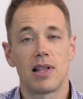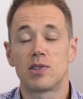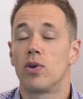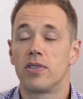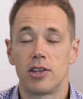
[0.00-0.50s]

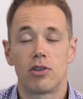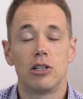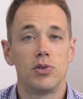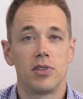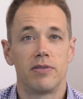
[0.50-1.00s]
that's one thing, you
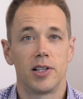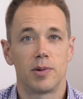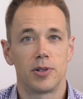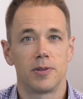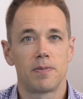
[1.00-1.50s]
can lose a
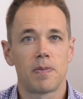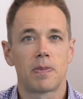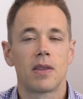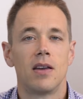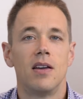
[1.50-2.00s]
developer.
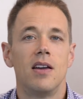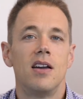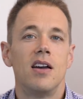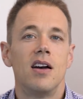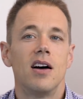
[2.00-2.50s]

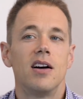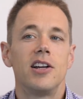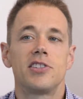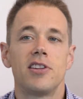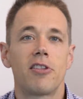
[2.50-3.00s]
Uh,
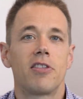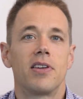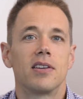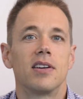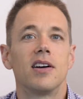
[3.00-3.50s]
here's another
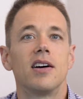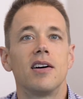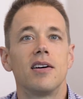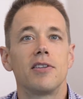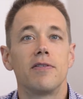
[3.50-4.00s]
thing
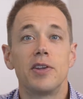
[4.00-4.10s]
uh, your